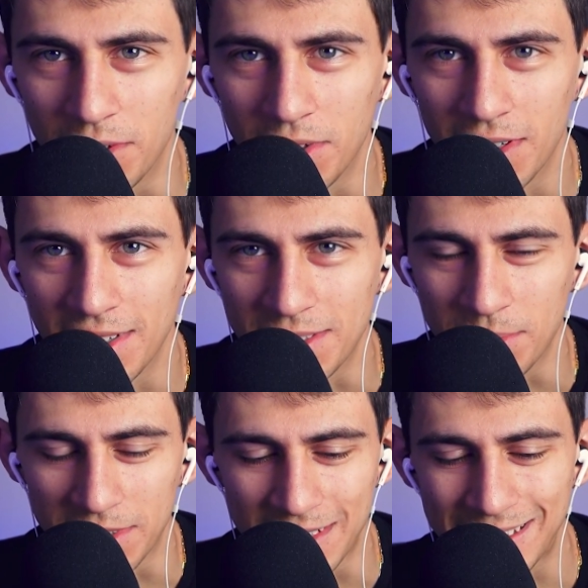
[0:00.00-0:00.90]
do here? He's
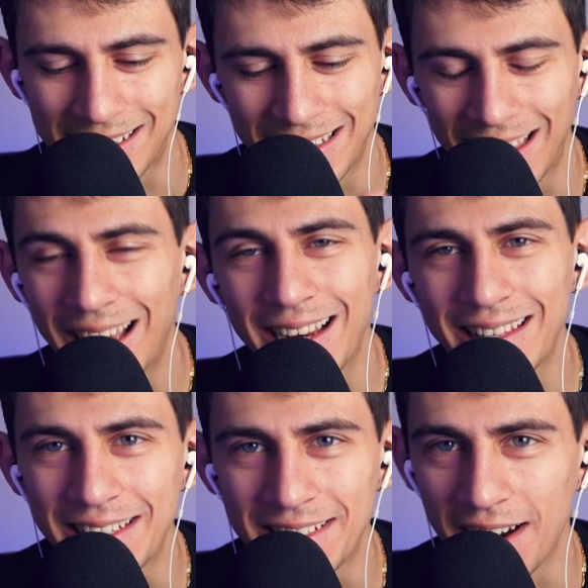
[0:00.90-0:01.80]
about to slide
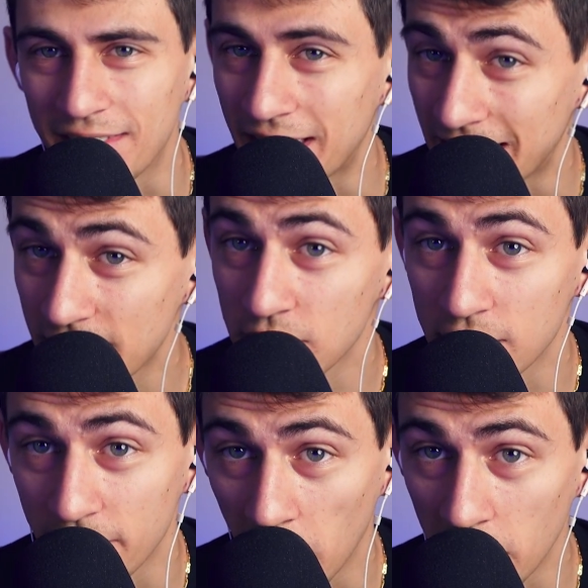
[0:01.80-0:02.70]
the entire thing. This was
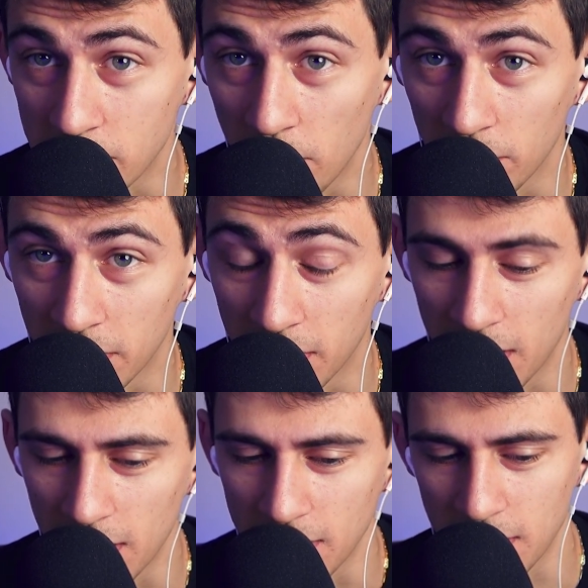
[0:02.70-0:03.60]
a very smart thing that
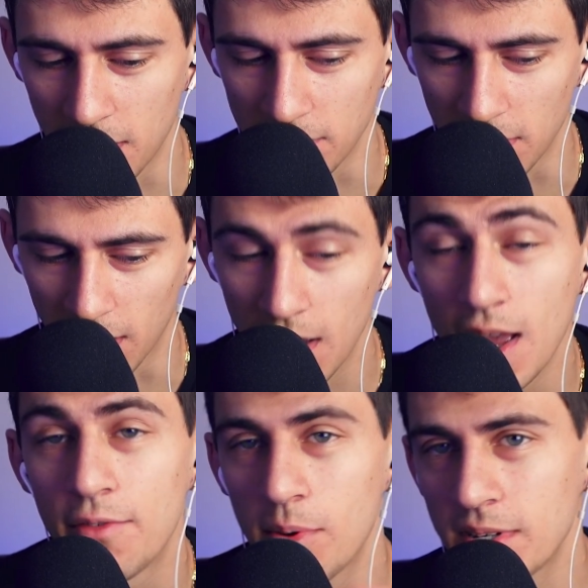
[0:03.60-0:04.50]
he does. He goes like,
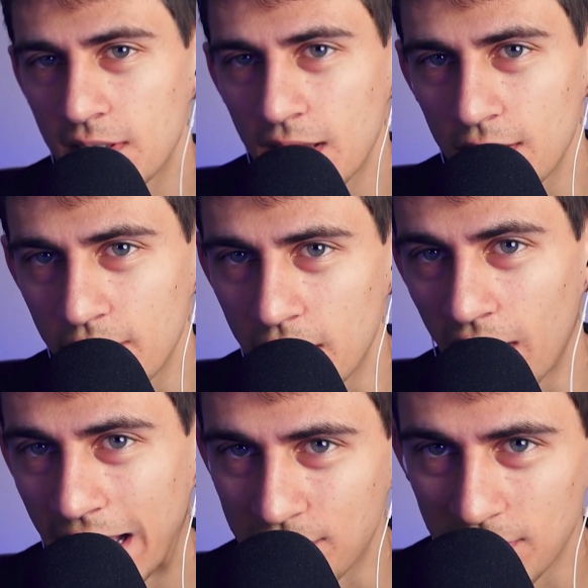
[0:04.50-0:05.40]
if we wait till the end of the video, I'll
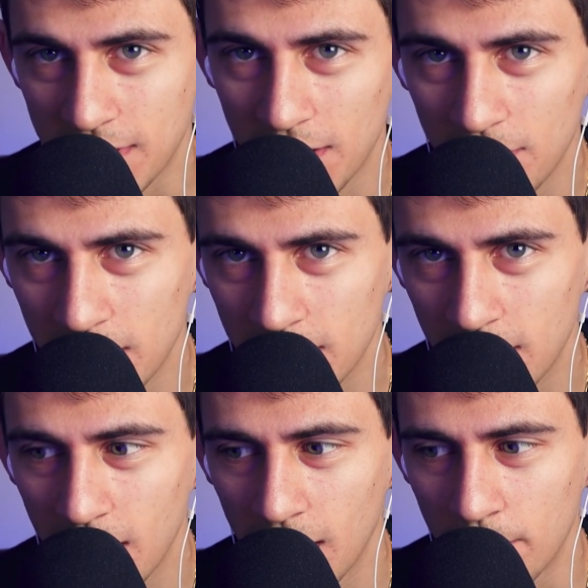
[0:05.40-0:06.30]
actually tell you it.
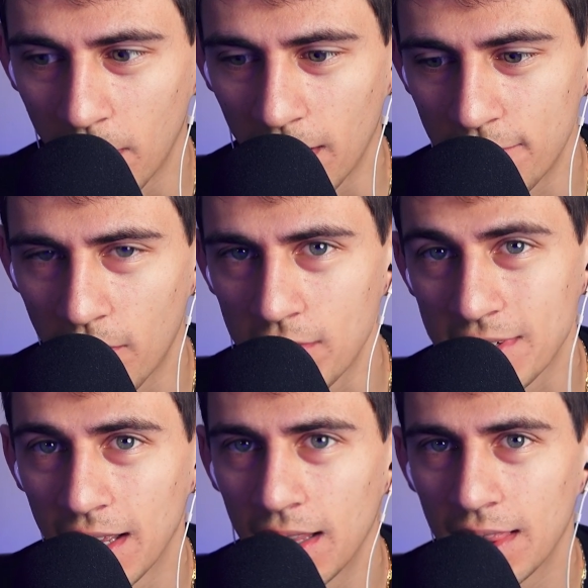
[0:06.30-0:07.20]
But first,
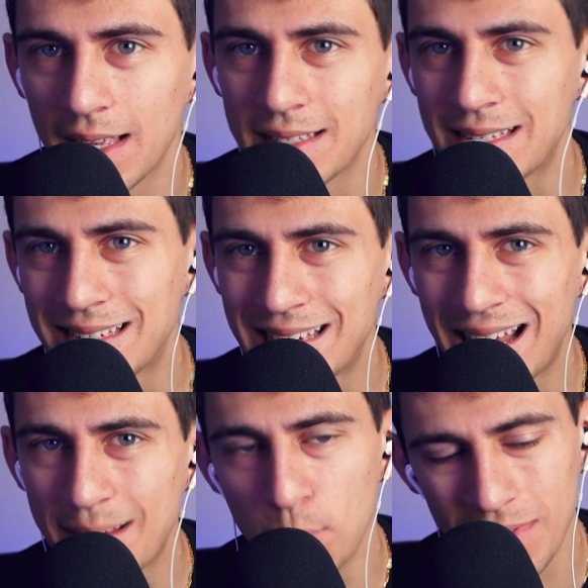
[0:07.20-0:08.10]
let's
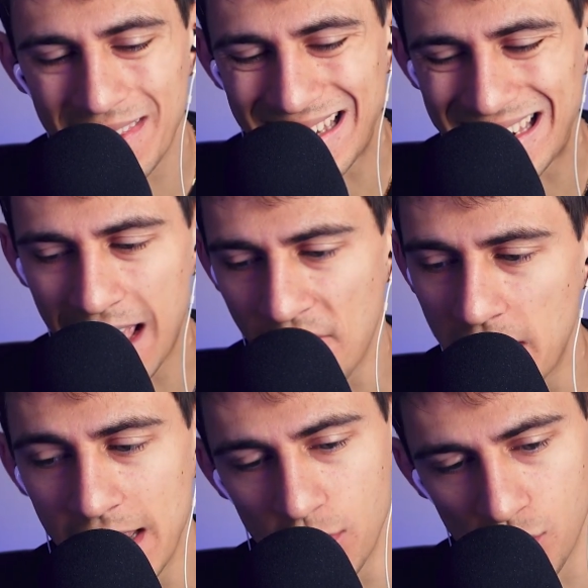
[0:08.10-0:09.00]
put the
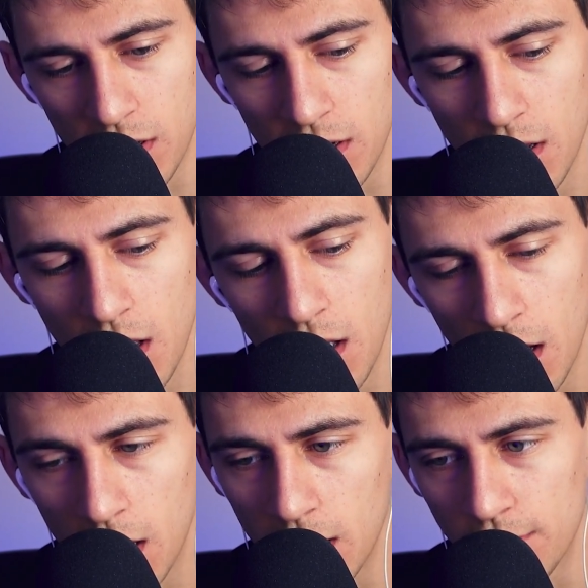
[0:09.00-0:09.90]
definition
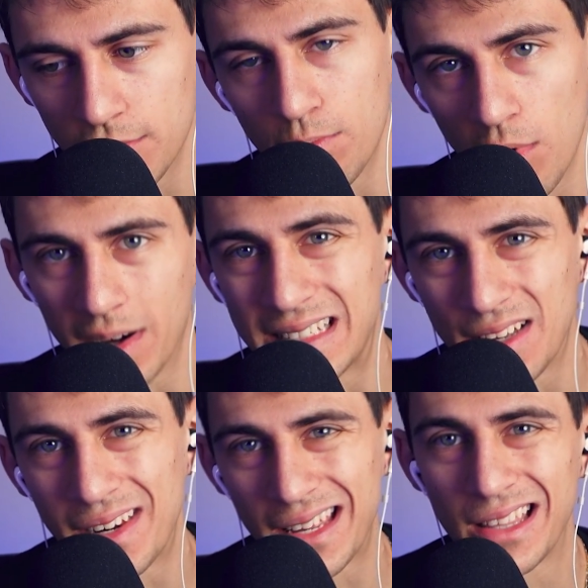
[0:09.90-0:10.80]
of
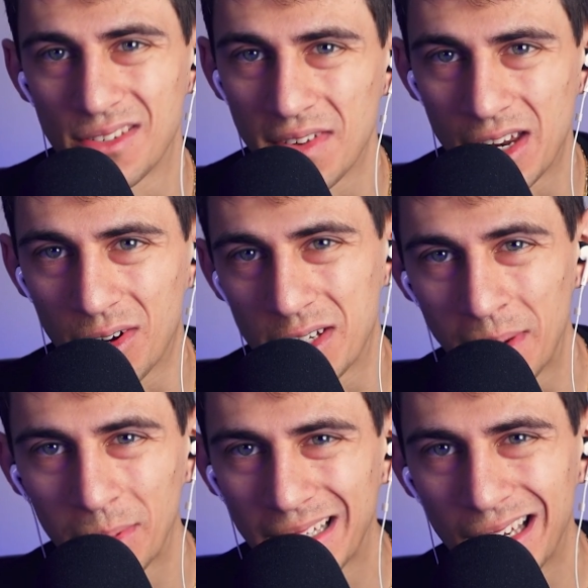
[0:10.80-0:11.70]
productivity in this video because
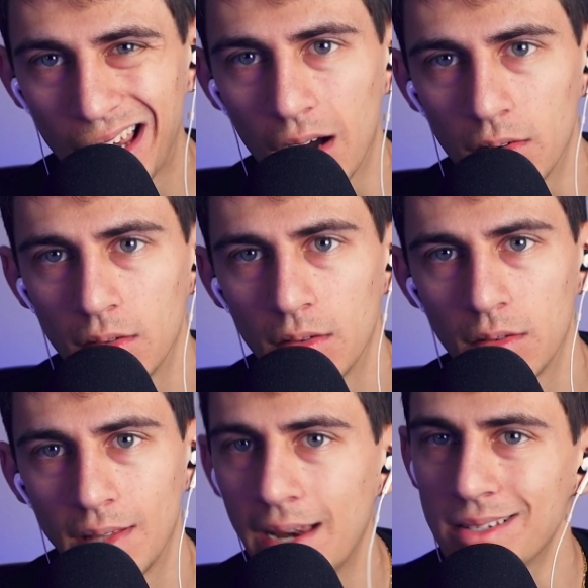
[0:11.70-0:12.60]
people need to know.
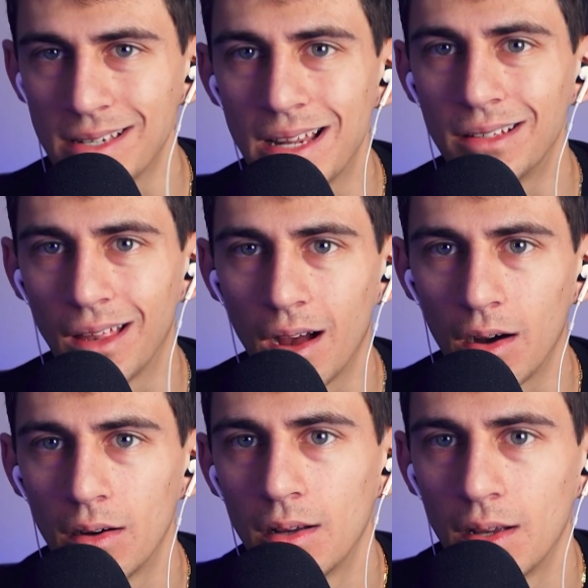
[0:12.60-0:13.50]
They just need to know.
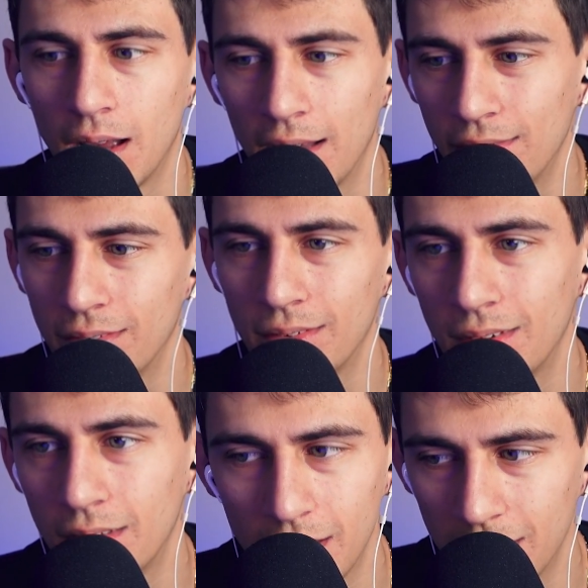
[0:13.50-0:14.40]
If
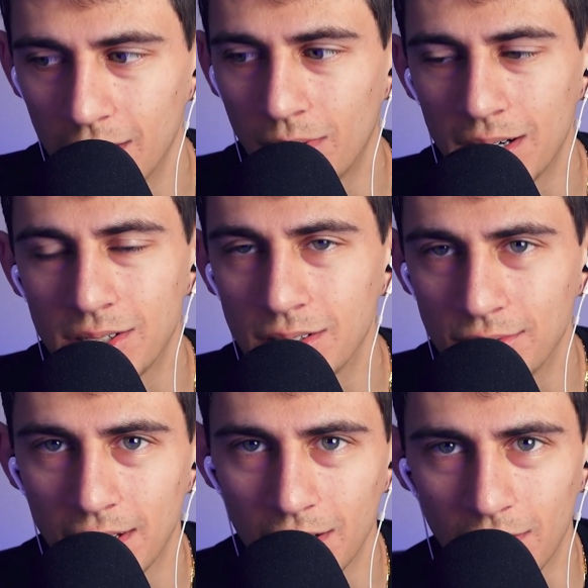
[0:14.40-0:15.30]
they're watching this
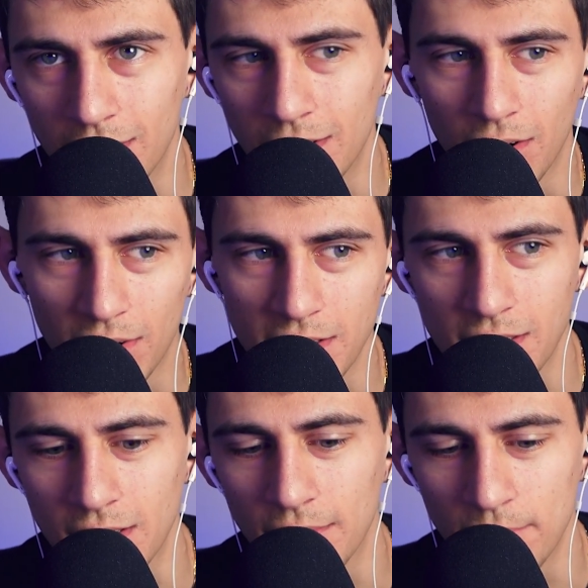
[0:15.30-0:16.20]
video and you know, he's
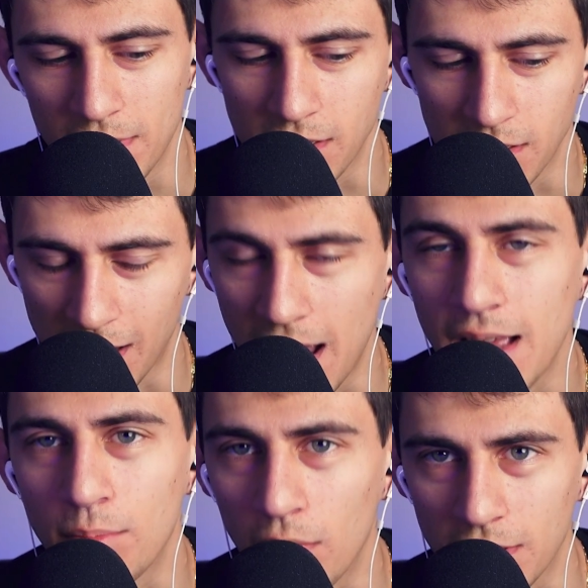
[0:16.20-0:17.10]
the business
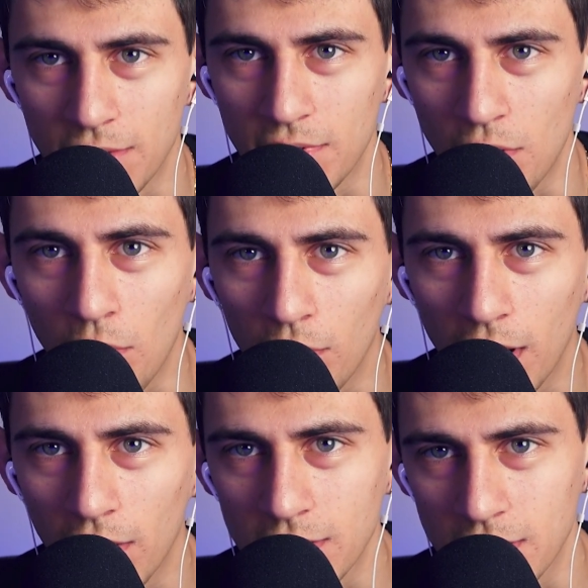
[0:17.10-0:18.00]
and productivity guru now
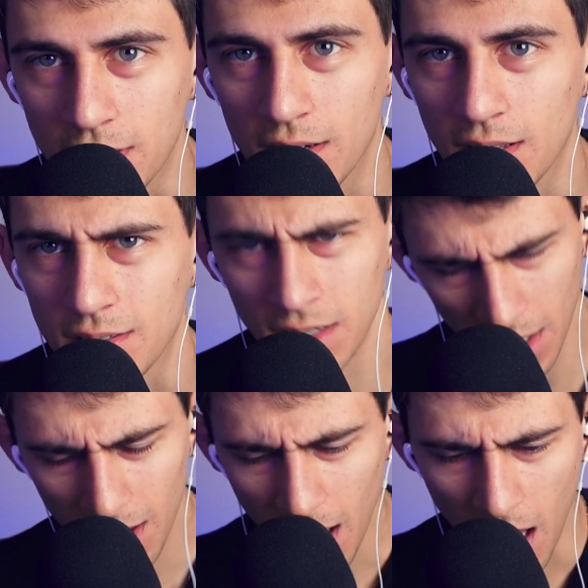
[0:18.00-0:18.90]
because he's gonna tell us.
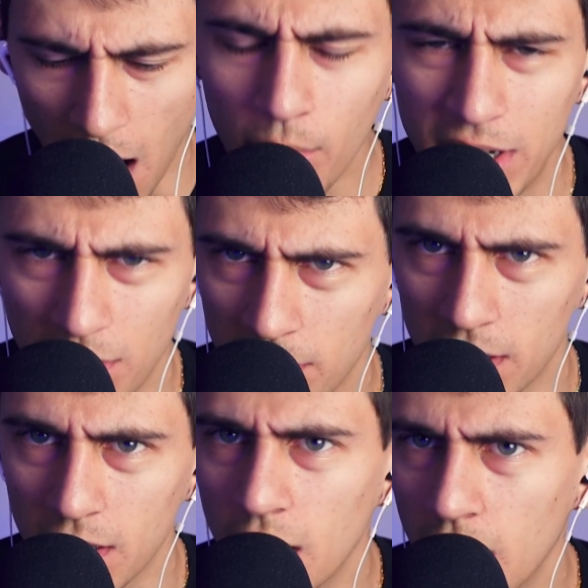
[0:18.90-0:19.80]
I wanna know
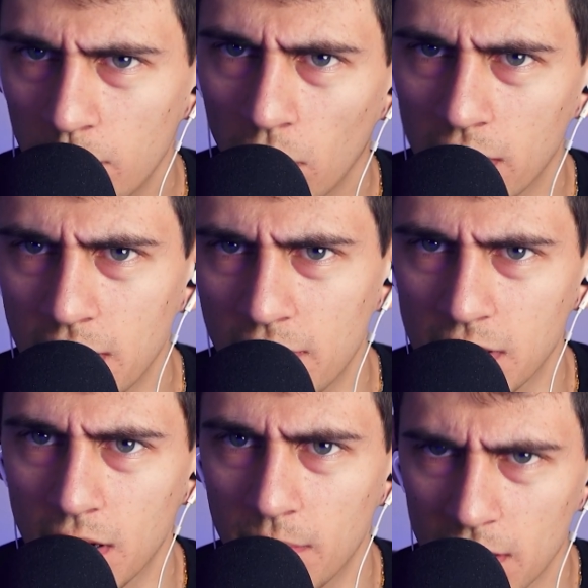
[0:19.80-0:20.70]
what productivity is
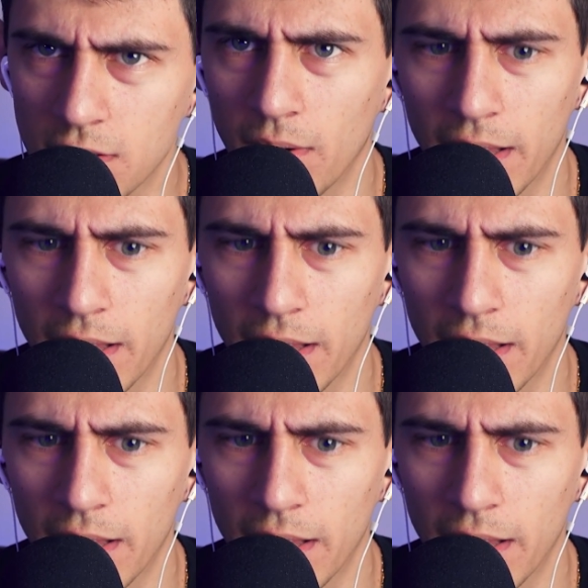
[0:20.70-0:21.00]
gonna be. Let's go,